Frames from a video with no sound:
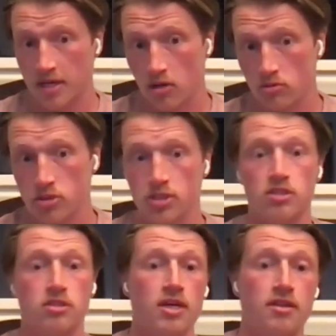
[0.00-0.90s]
their
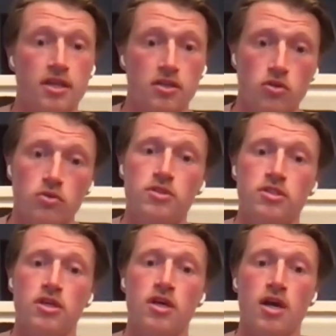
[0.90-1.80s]
cultures and their yeah.
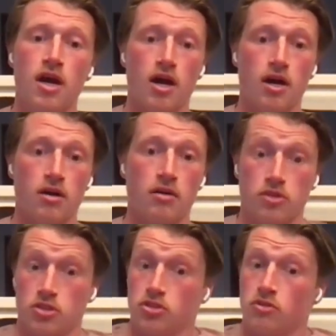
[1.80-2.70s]
norms, because um,
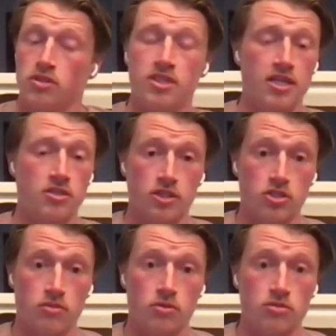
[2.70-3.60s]
you don't want to get into any
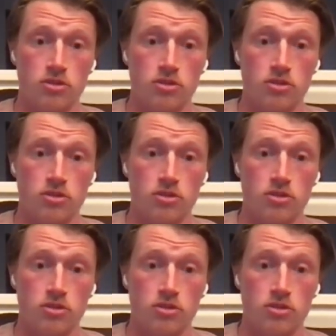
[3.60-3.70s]
trouble.